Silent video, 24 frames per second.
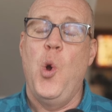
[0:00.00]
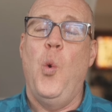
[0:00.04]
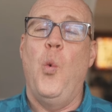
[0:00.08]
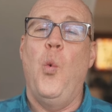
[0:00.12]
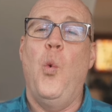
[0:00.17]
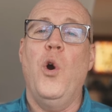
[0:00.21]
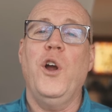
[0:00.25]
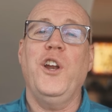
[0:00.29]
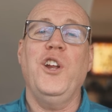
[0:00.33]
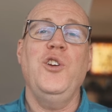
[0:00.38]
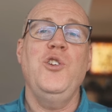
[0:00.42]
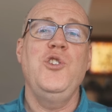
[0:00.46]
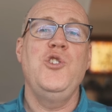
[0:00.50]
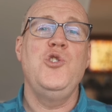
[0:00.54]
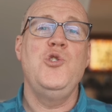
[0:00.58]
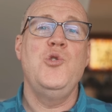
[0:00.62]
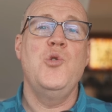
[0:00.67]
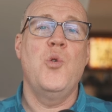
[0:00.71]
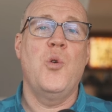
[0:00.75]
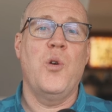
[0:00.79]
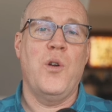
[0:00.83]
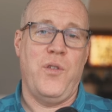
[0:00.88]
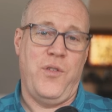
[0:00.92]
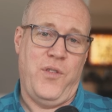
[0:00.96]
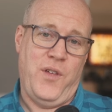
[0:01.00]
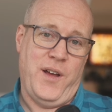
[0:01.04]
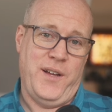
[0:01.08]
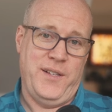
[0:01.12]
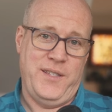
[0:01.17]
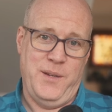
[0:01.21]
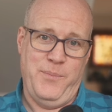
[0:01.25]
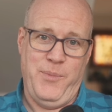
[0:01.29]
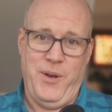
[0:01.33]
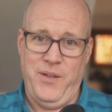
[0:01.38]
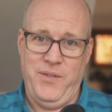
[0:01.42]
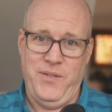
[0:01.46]
What are your
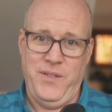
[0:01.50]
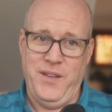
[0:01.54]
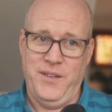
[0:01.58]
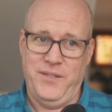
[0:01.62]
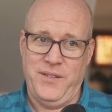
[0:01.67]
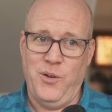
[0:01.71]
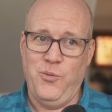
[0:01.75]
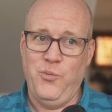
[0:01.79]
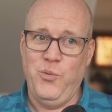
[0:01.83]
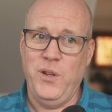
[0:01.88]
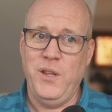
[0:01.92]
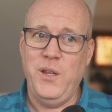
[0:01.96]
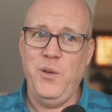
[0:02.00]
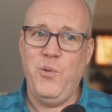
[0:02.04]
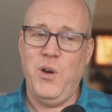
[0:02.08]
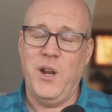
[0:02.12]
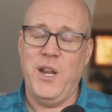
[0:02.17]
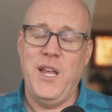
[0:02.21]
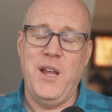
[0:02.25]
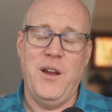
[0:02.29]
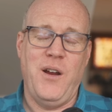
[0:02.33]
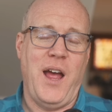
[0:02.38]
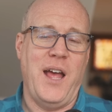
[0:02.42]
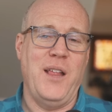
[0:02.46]
thoughts about this? I really want to hear.